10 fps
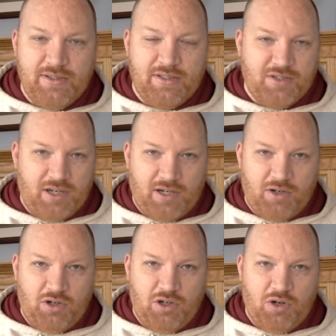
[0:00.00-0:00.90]
It's not
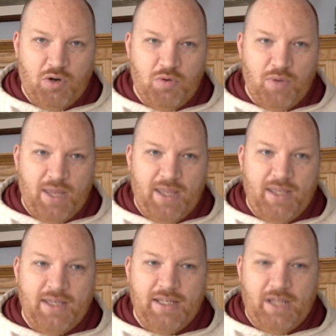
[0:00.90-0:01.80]
going to go away
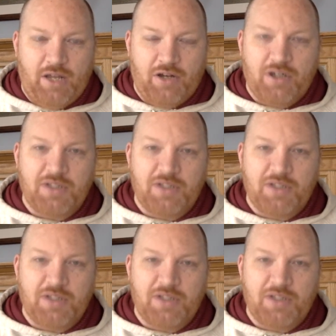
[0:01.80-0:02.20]
in a year.